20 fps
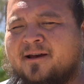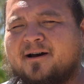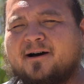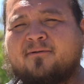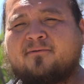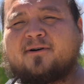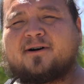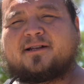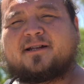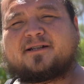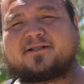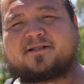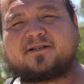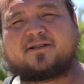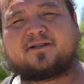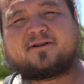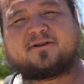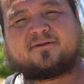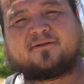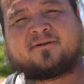on what he should
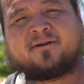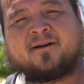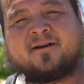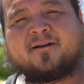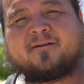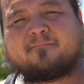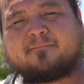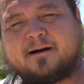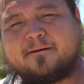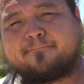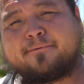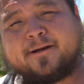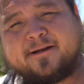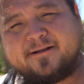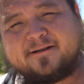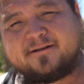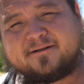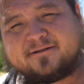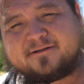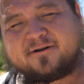do. My
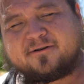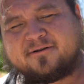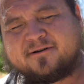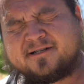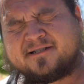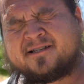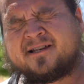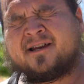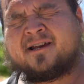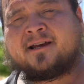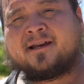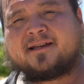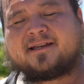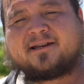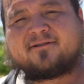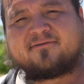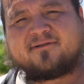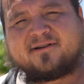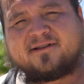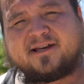opinion is always
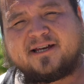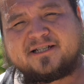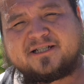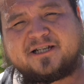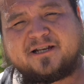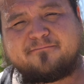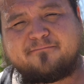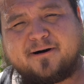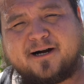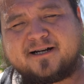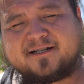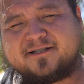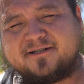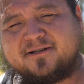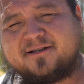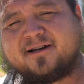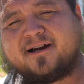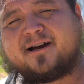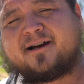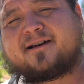get rid of that shit box
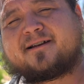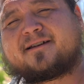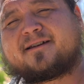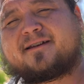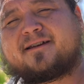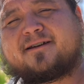you got,